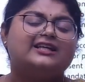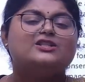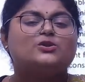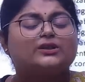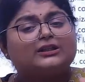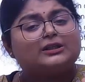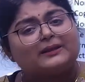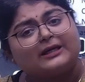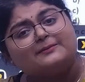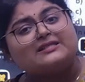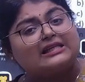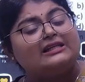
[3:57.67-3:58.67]
so that it
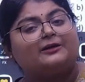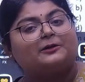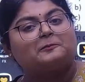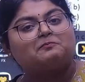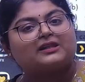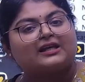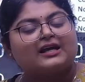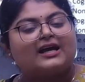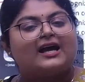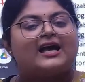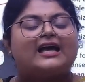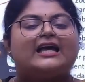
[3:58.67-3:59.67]
becomes clear.
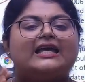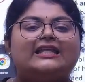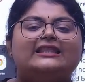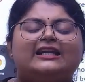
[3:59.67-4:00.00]
In the